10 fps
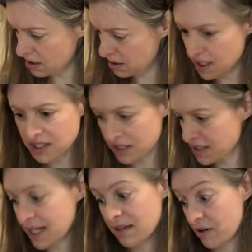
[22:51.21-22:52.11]
This looks
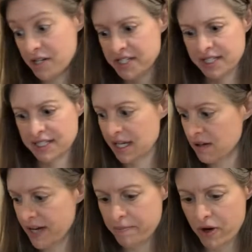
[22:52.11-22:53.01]
like 36 count
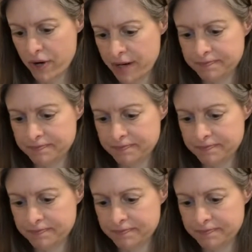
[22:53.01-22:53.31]
light mocha.